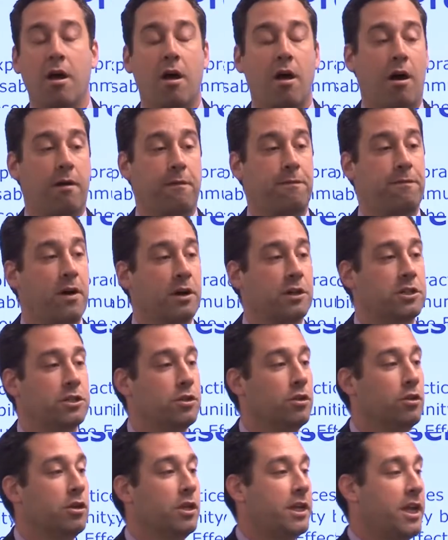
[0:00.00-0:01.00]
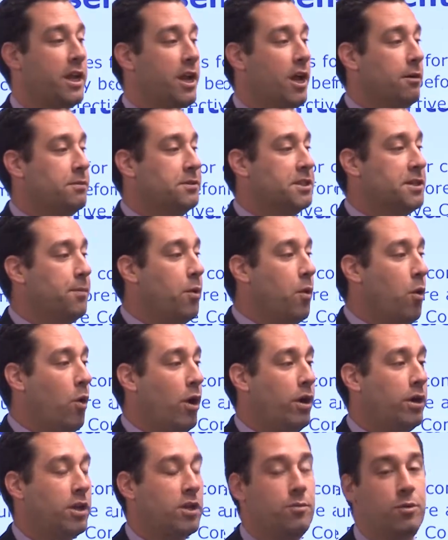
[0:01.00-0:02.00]
are functional and can help
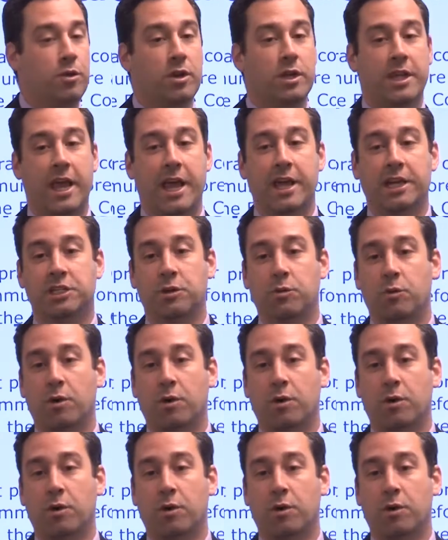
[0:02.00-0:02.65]
support communication